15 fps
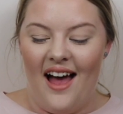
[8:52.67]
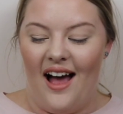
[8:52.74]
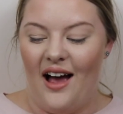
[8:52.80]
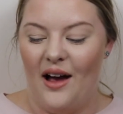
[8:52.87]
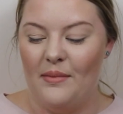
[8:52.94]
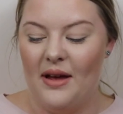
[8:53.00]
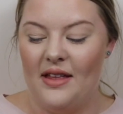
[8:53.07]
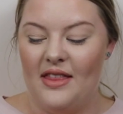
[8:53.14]

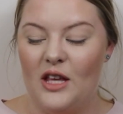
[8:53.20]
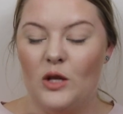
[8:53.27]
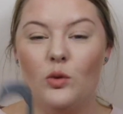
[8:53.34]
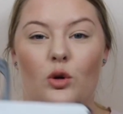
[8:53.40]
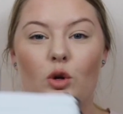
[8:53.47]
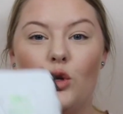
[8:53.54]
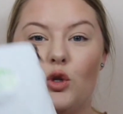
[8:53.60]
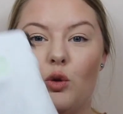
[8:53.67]
And these
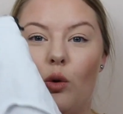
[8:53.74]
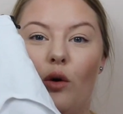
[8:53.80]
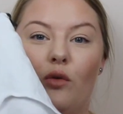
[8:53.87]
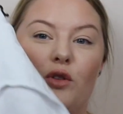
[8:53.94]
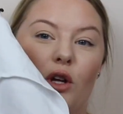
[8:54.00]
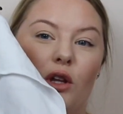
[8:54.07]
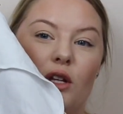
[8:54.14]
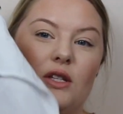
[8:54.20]
were
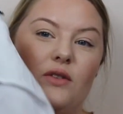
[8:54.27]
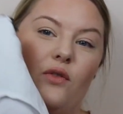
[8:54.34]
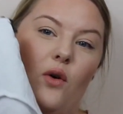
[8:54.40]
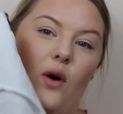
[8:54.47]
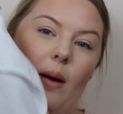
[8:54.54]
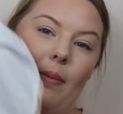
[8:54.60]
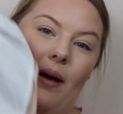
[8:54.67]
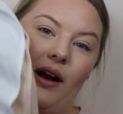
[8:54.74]
$12
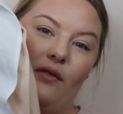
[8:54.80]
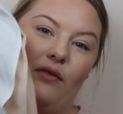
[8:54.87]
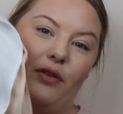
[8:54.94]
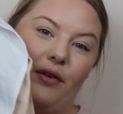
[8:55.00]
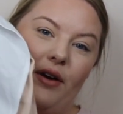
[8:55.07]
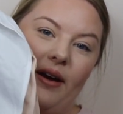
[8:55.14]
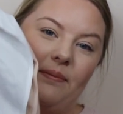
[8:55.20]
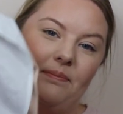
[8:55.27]
for a pack of
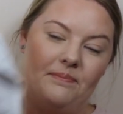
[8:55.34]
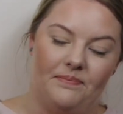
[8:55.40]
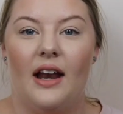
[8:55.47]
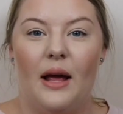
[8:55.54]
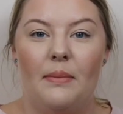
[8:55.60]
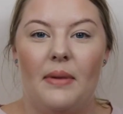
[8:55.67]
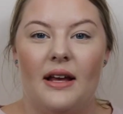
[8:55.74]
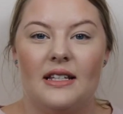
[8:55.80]
3. And
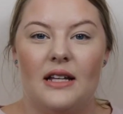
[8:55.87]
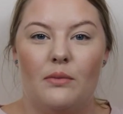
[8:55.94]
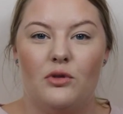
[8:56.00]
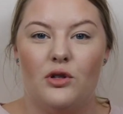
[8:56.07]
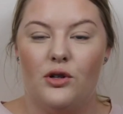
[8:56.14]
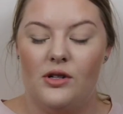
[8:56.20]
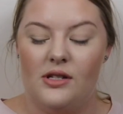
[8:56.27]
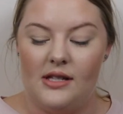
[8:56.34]
I picked up
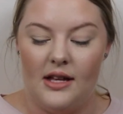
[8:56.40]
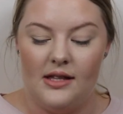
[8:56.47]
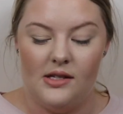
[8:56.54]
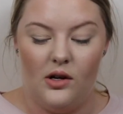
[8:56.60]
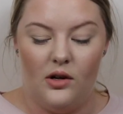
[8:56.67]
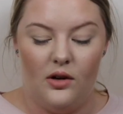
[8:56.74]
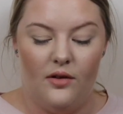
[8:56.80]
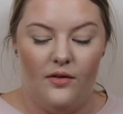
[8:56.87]
2 sets
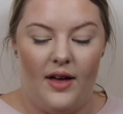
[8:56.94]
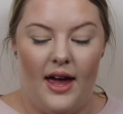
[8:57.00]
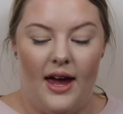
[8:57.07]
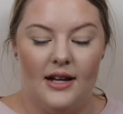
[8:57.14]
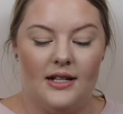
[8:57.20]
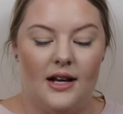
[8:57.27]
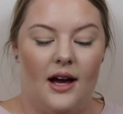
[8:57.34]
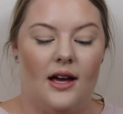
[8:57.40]
of
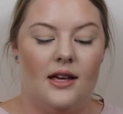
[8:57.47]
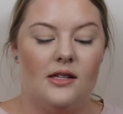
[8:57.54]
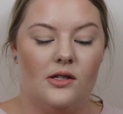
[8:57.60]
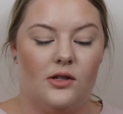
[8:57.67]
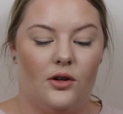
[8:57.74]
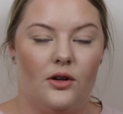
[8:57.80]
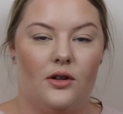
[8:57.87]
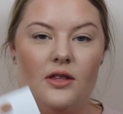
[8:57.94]
hair ties.
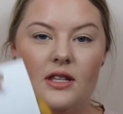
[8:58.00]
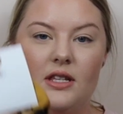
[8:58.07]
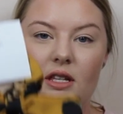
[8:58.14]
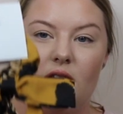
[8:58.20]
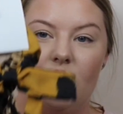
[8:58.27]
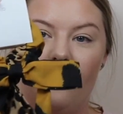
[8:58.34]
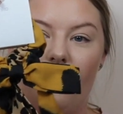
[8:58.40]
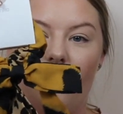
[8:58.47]
So this
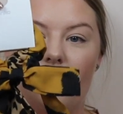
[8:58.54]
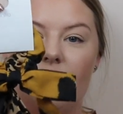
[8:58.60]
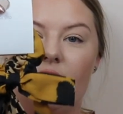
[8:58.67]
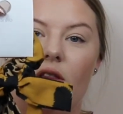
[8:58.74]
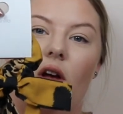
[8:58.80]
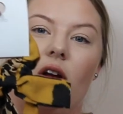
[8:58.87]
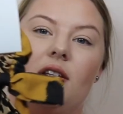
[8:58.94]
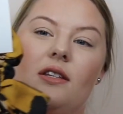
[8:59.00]
is the first
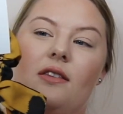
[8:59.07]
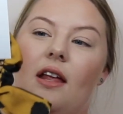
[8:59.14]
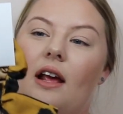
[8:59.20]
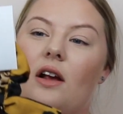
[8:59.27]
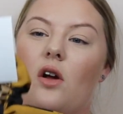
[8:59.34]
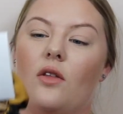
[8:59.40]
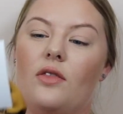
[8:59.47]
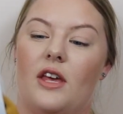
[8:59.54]
lot that I
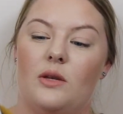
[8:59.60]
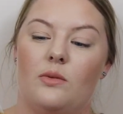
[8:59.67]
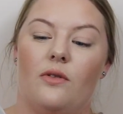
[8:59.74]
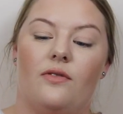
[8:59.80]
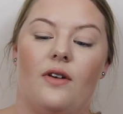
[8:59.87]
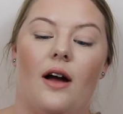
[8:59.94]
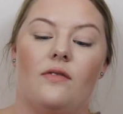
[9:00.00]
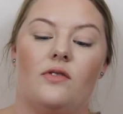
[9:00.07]
got. These were
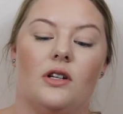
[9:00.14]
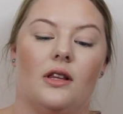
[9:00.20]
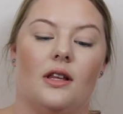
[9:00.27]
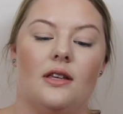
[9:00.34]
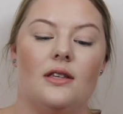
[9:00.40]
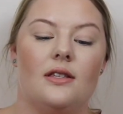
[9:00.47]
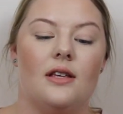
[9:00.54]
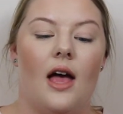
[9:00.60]

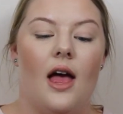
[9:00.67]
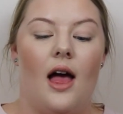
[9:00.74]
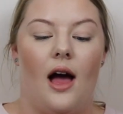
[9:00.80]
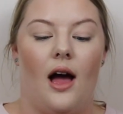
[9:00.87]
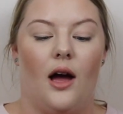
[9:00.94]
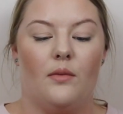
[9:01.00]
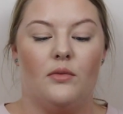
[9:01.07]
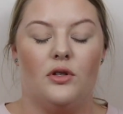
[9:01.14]
$5.
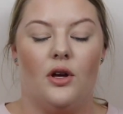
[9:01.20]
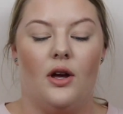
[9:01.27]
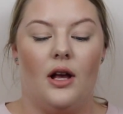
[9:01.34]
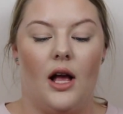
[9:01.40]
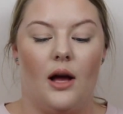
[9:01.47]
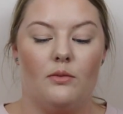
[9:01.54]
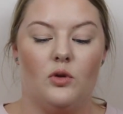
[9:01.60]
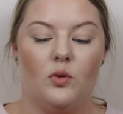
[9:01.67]
So it
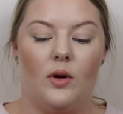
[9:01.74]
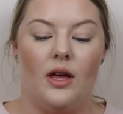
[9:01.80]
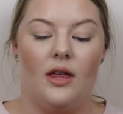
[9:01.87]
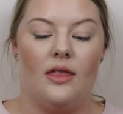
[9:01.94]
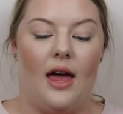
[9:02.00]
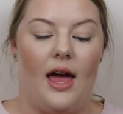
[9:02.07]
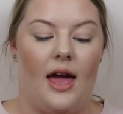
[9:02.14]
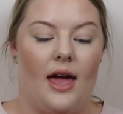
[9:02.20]
comes
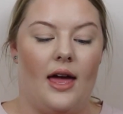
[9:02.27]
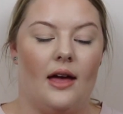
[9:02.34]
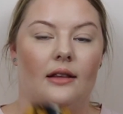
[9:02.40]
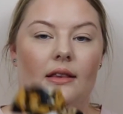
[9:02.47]
with a